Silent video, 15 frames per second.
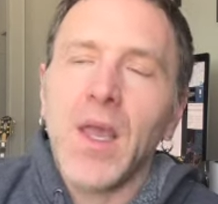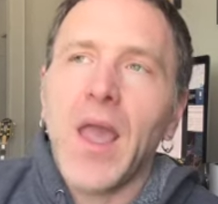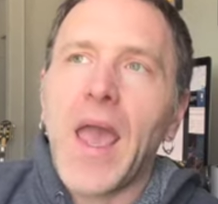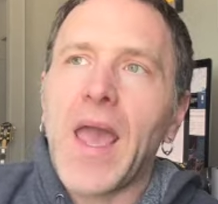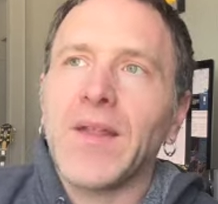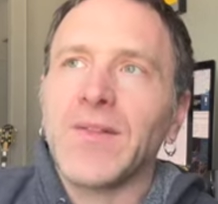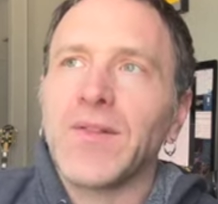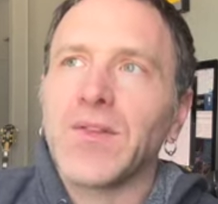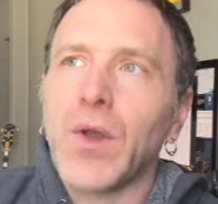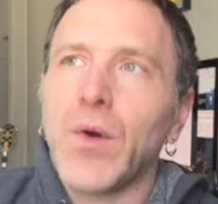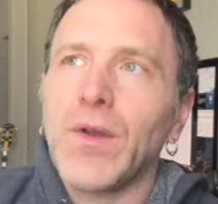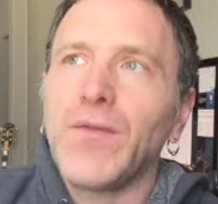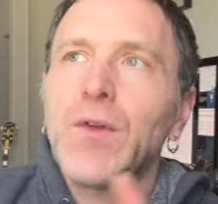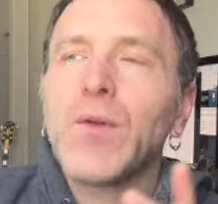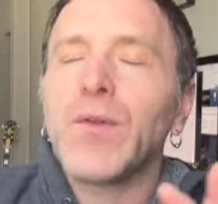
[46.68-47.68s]
And so
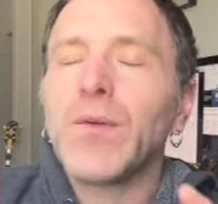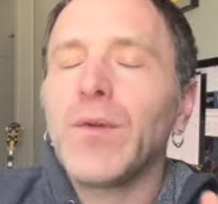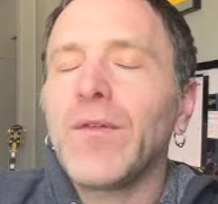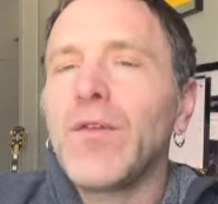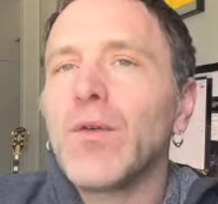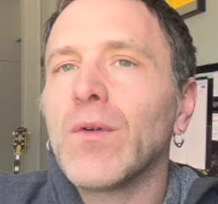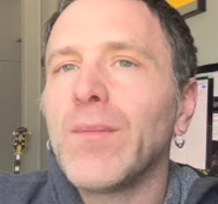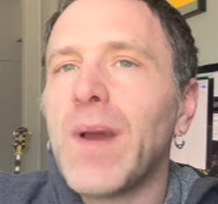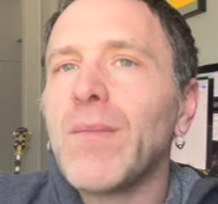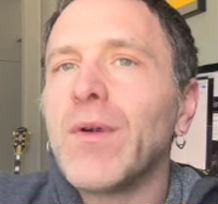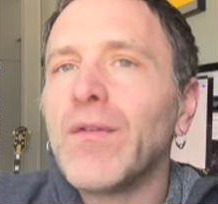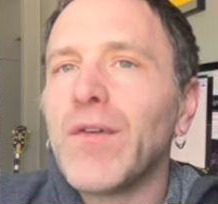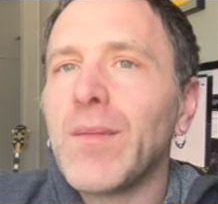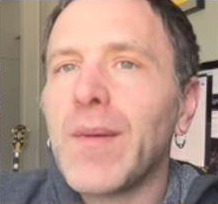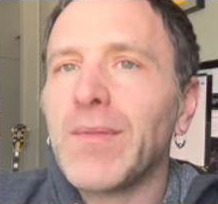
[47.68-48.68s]
if you
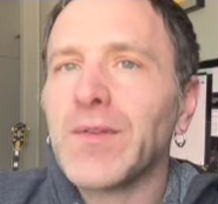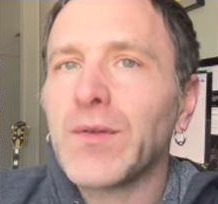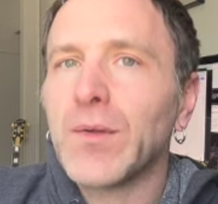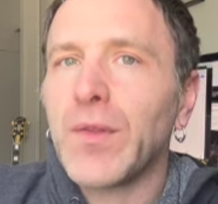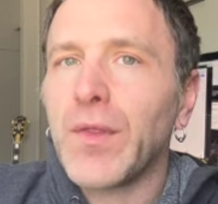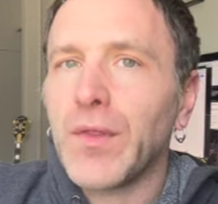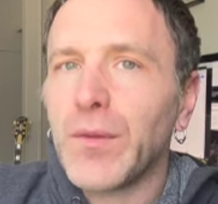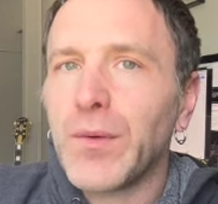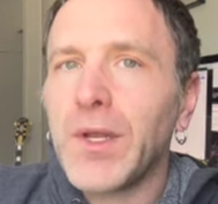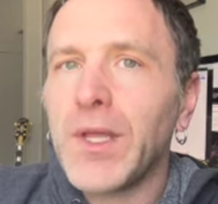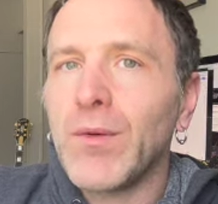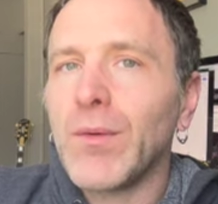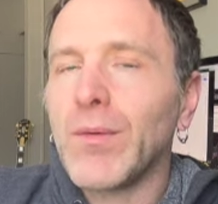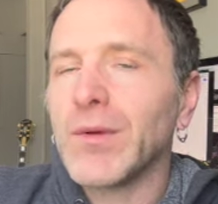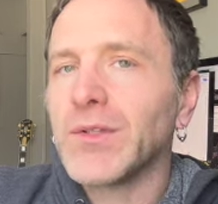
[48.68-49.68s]
remember from episode 3,
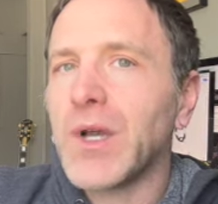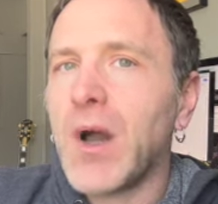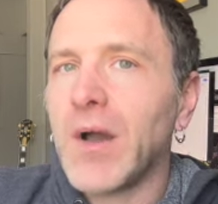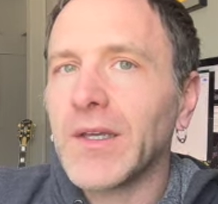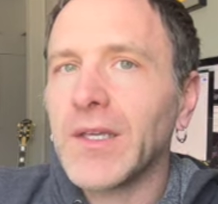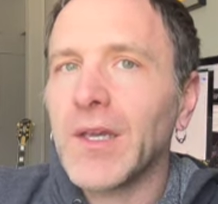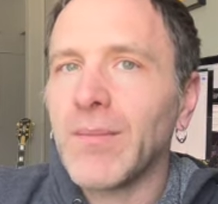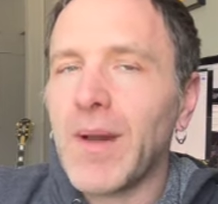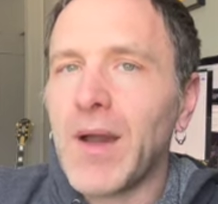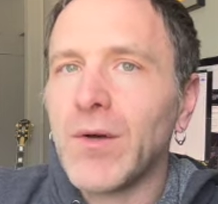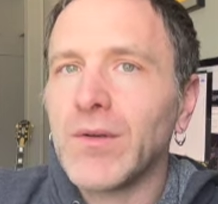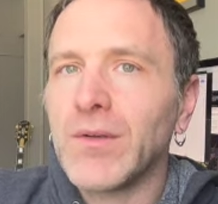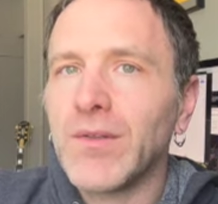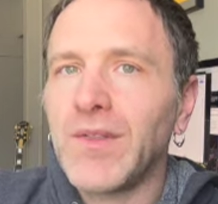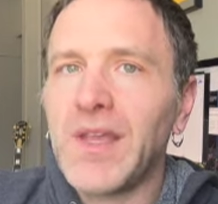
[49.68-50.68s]
we were talking
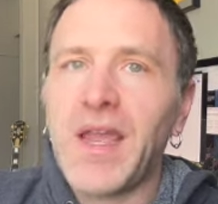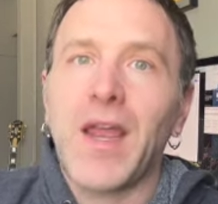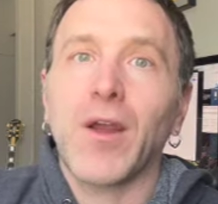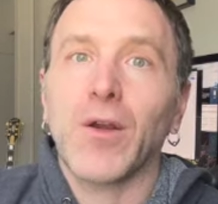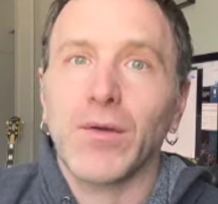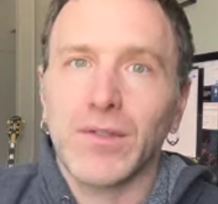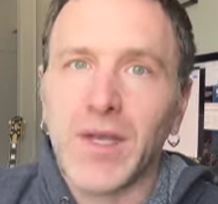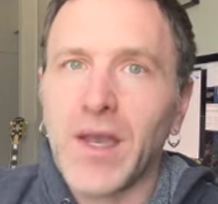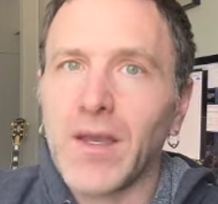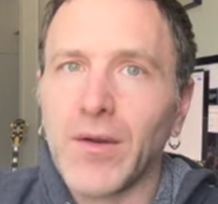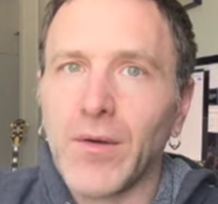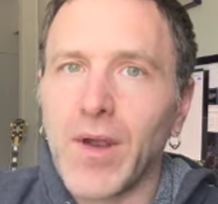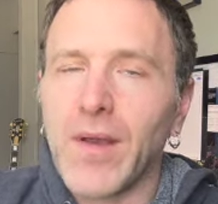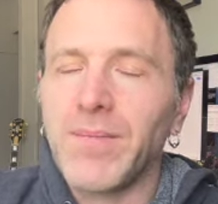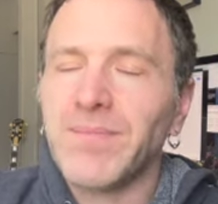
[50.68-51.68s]
about the arrow
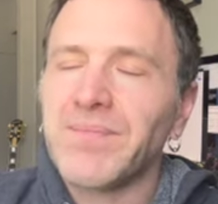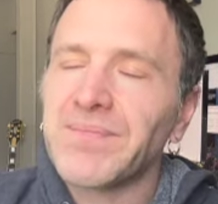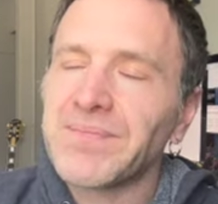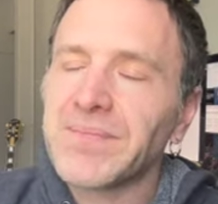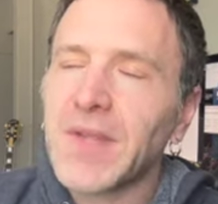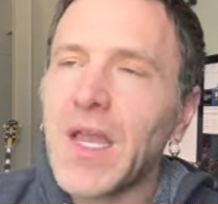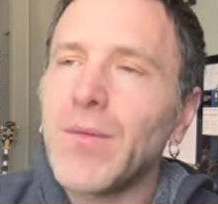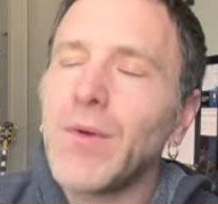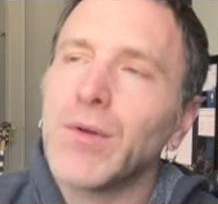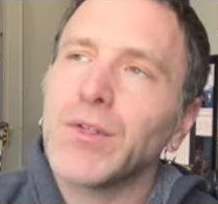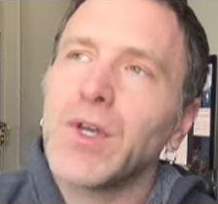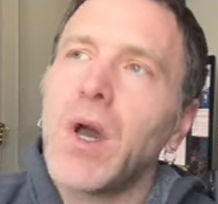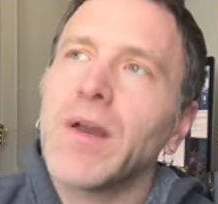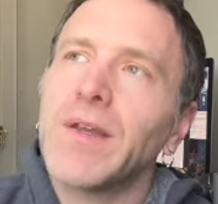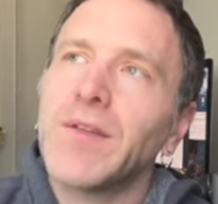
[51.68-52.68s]
diagram. And we were
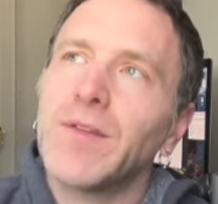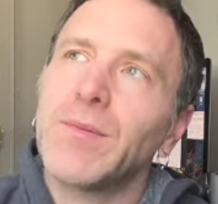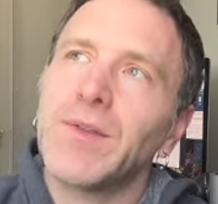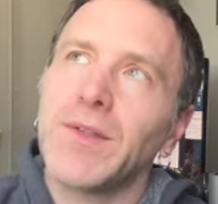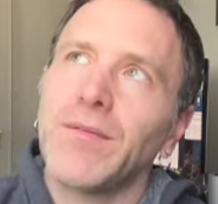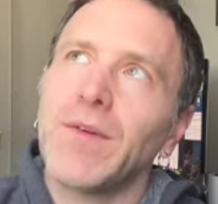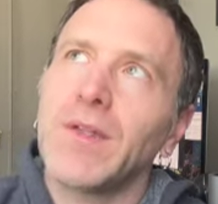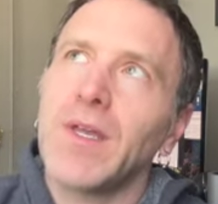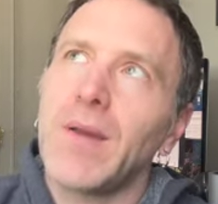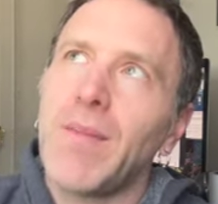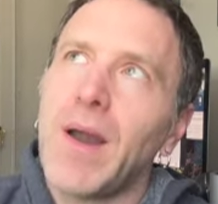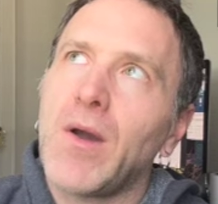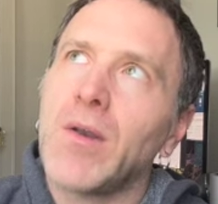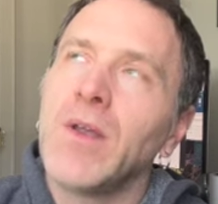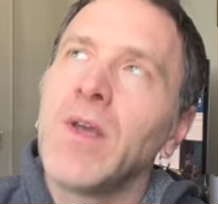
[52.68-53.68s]
talking specifically
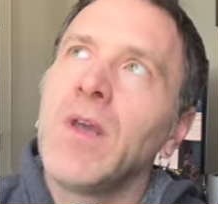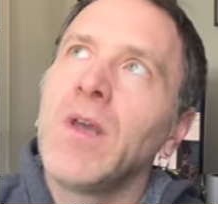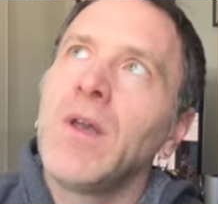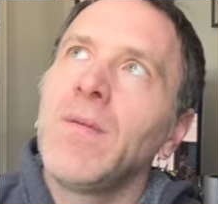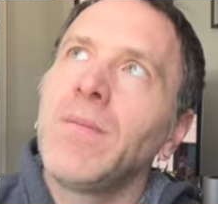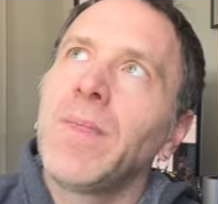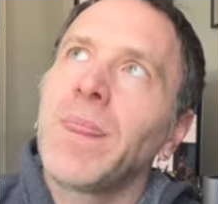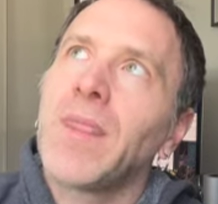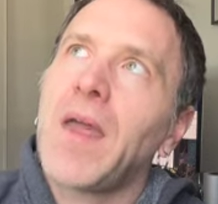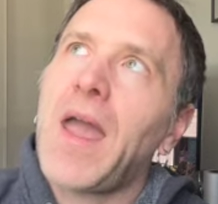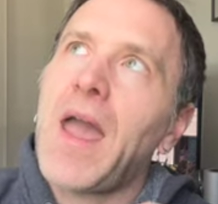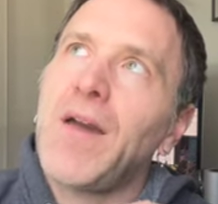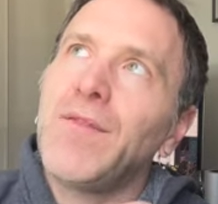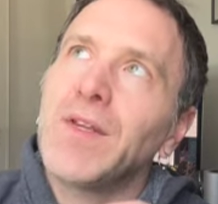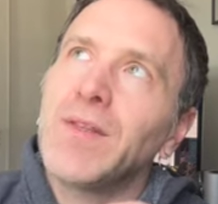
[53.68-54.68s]
about
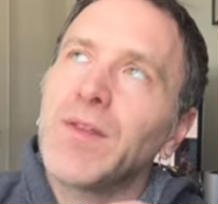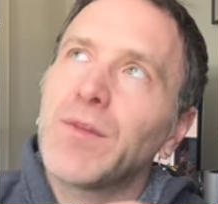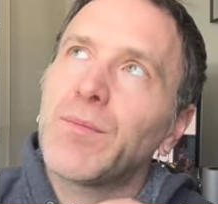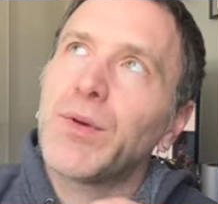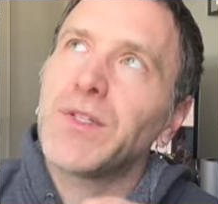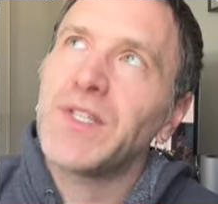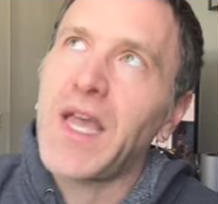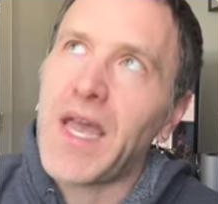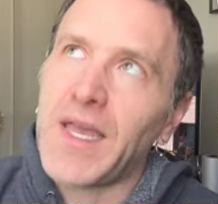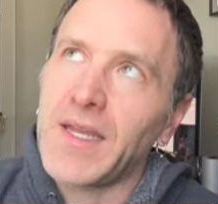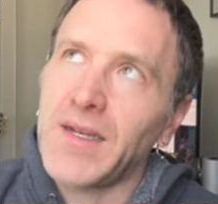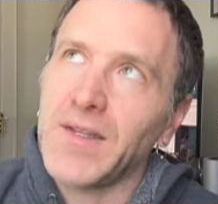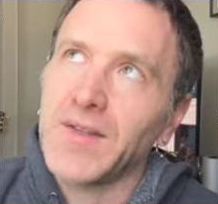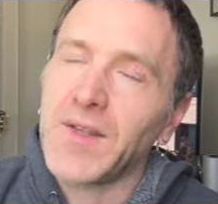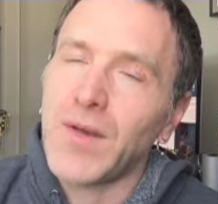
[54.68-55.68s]
having this
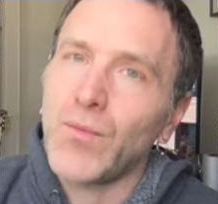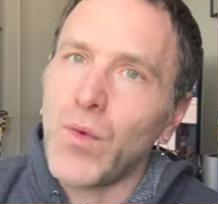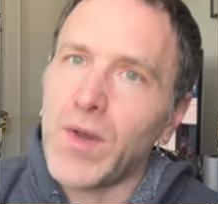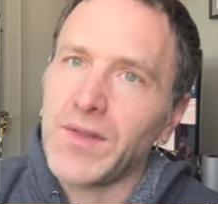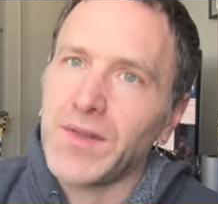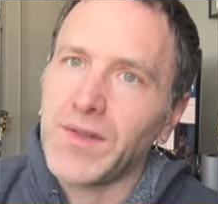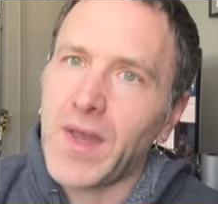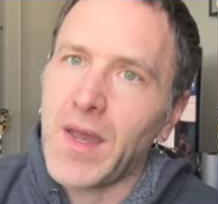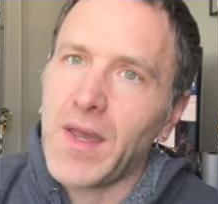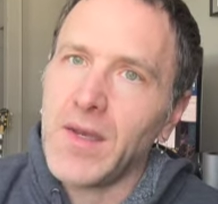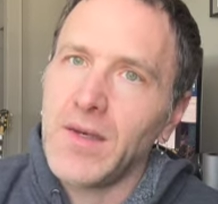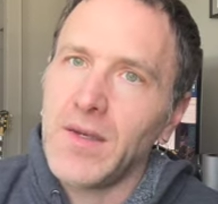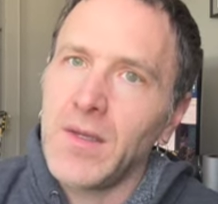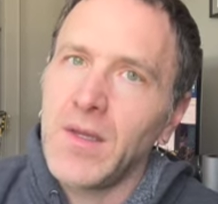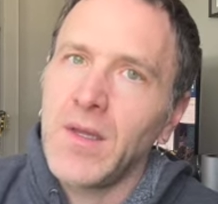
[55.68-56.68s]
protagonist on one side,
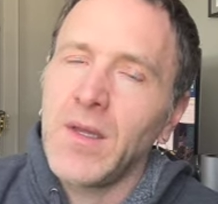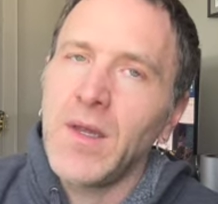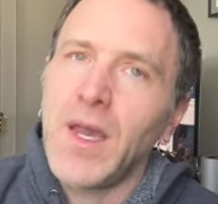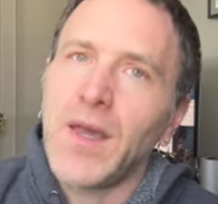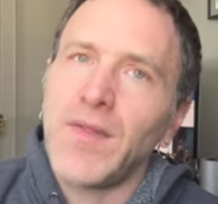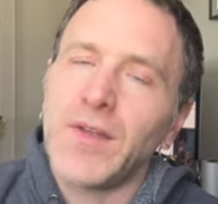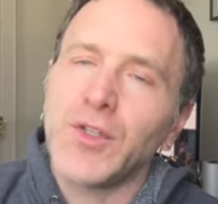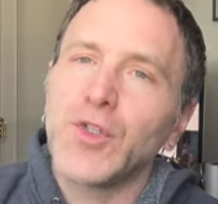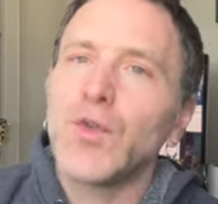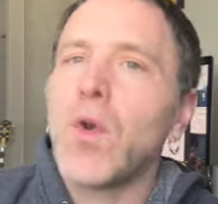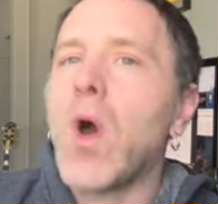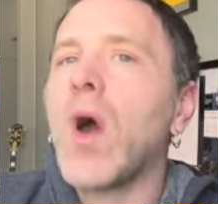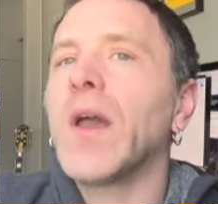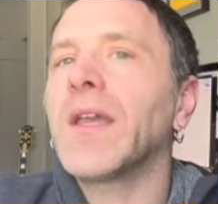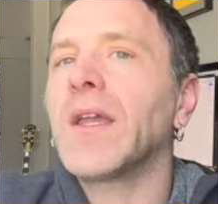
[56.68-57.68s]
and then
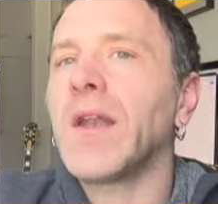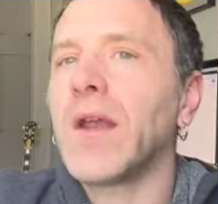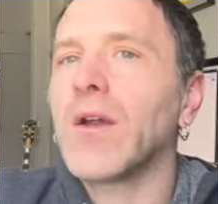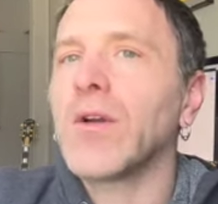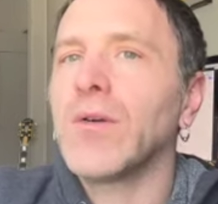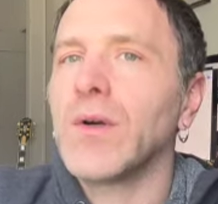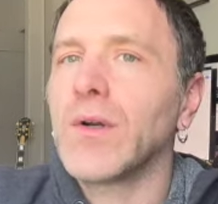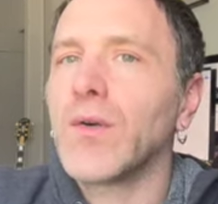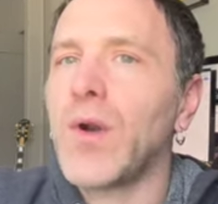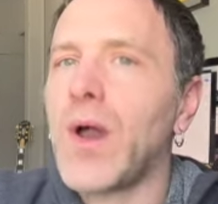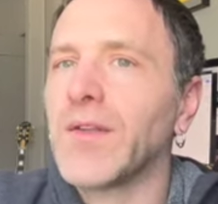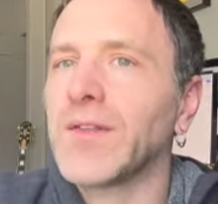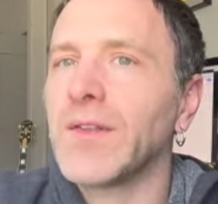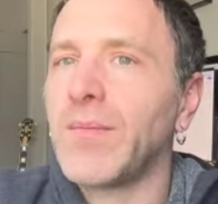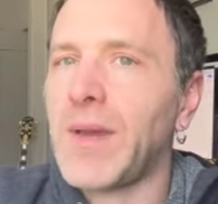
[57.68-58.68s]
drawing an arrow
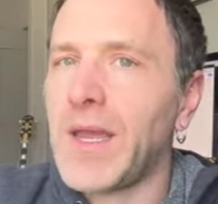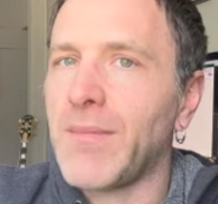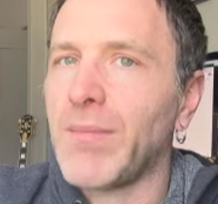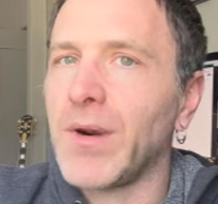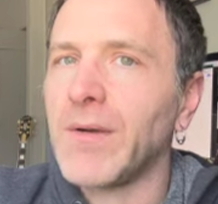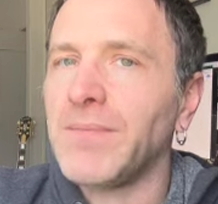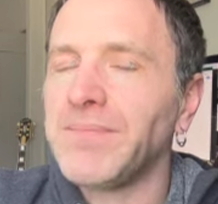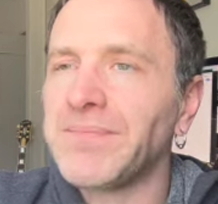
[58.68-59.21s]
across the paper,